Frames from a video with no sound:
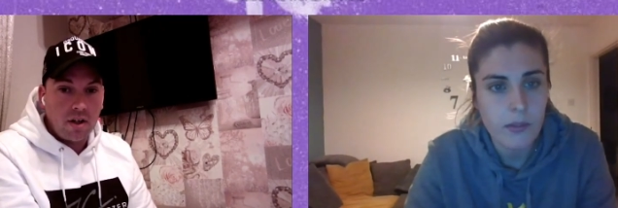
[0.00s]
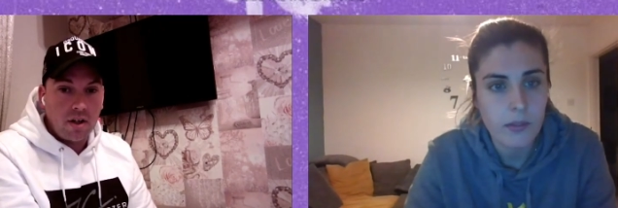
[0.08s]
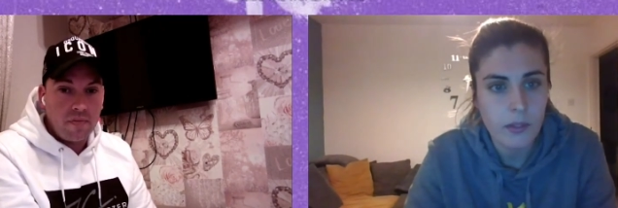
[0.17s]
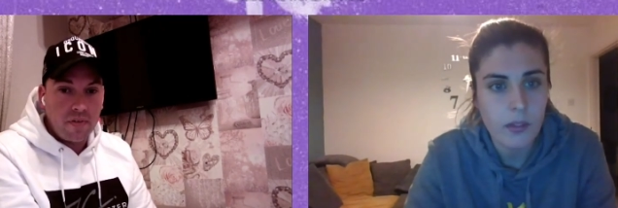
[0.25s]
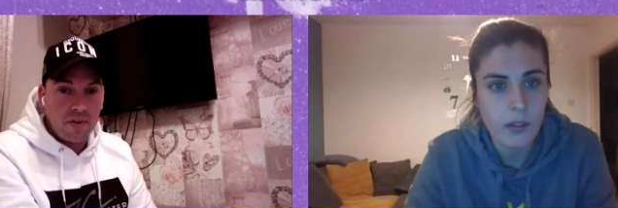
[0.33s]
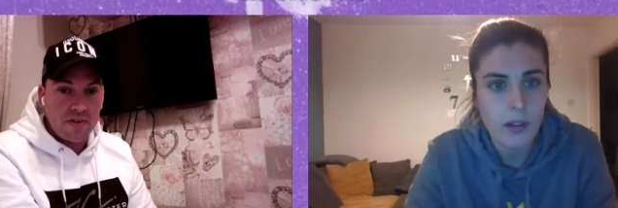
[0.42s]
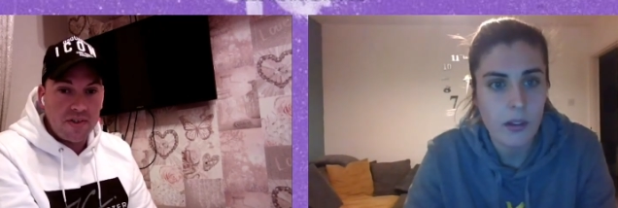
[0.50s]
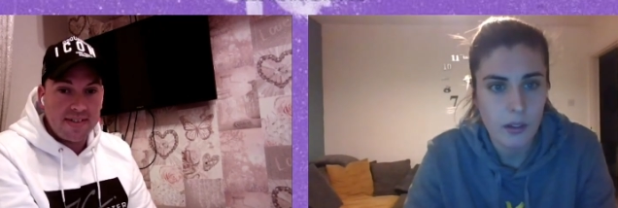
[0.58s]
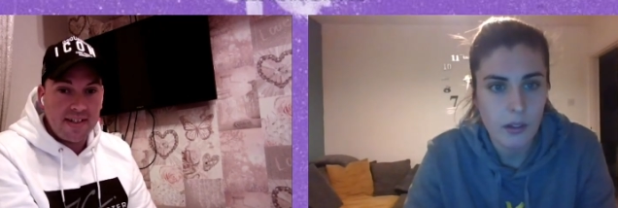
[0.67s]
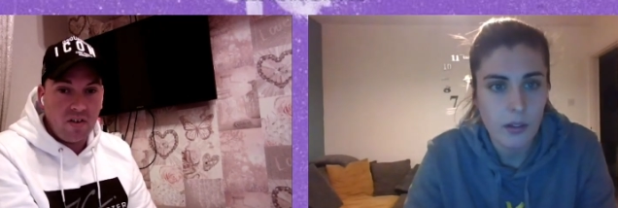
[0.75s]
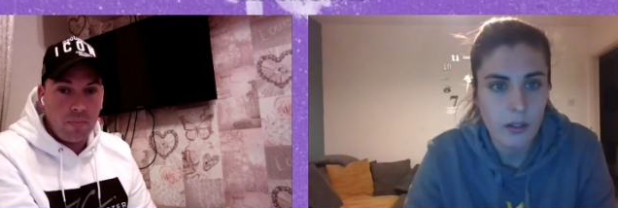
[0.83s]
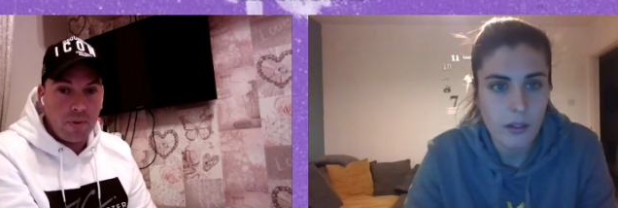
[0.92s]
Speaker 1: confidence
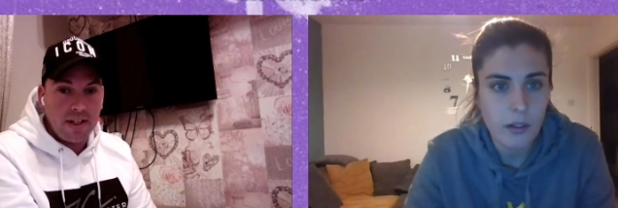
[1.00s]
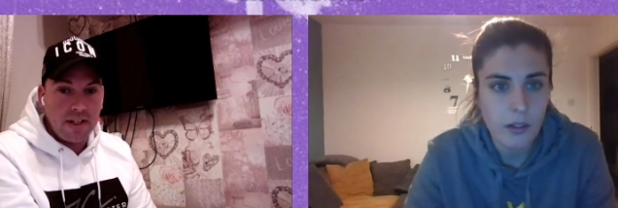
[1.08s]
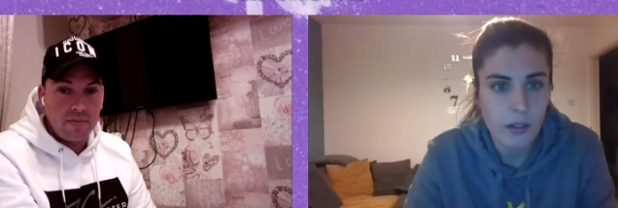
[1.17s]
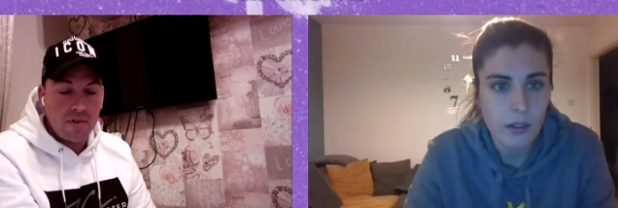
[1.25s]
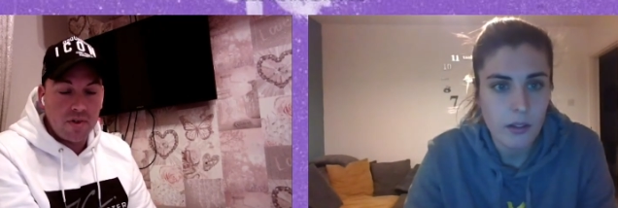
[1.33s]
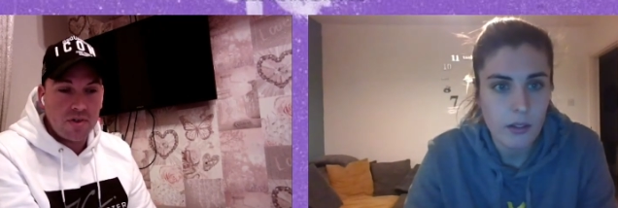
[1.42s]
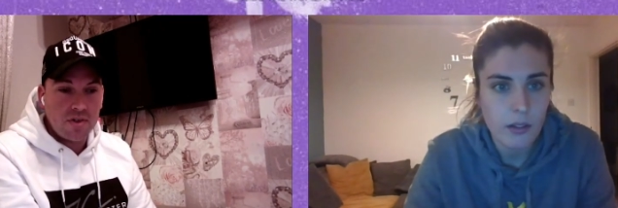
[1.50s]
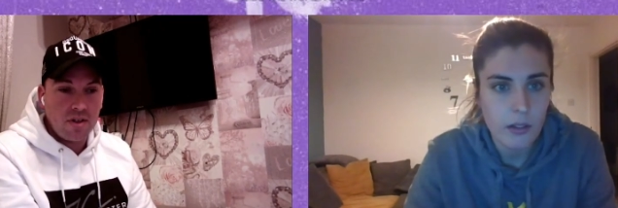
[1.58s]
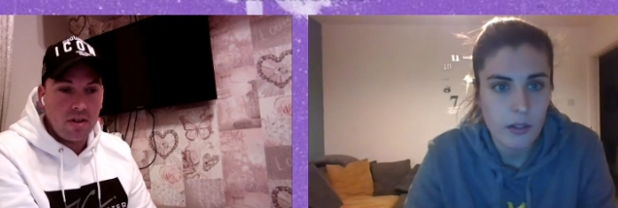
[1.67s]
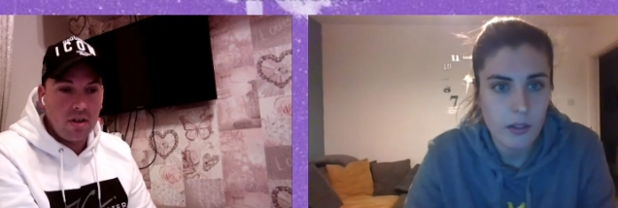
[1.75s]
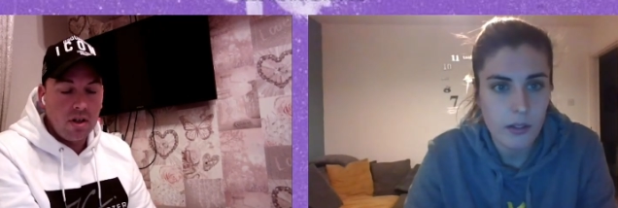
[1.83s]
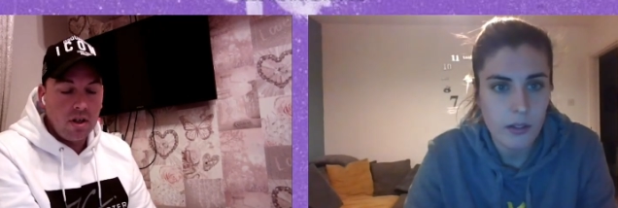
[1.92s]
and self-belief. Just,
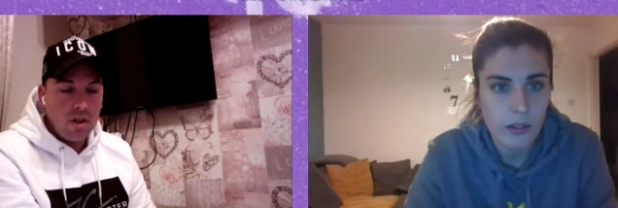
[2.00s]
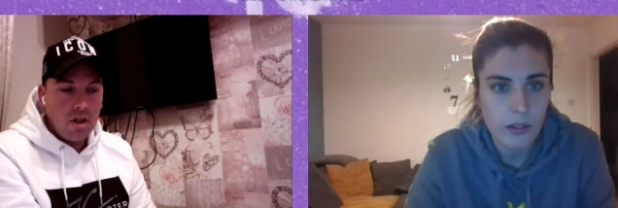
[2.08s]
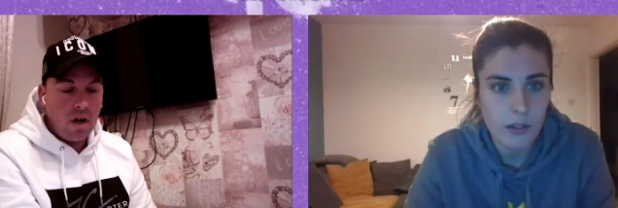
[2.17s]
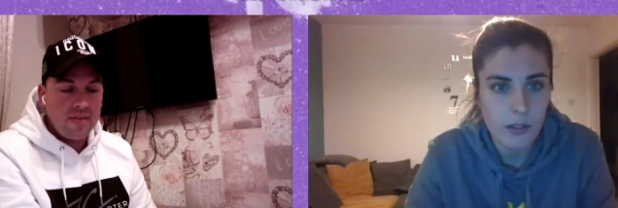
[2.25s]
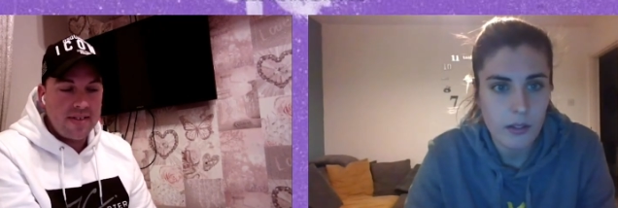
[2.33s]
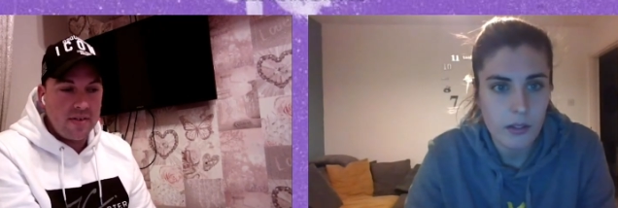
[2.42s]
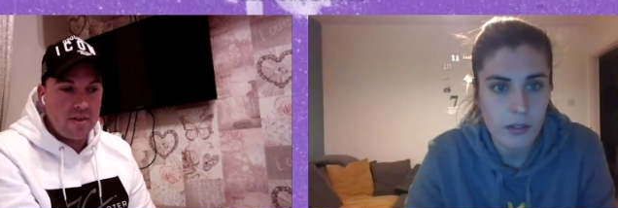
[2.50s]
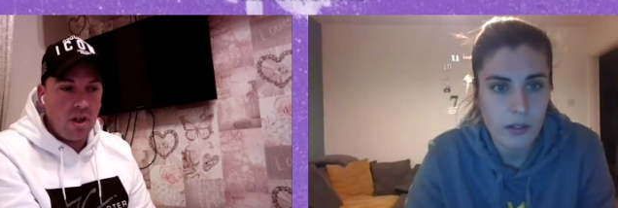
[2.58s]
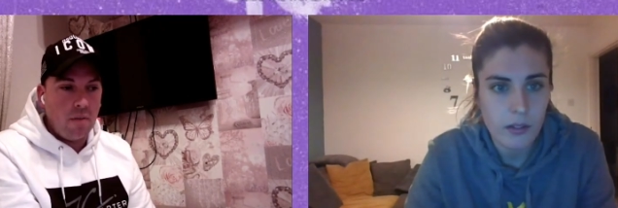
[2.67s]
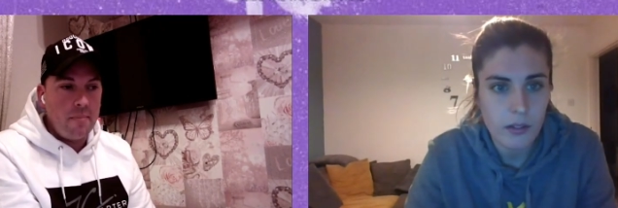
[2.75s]
obviously,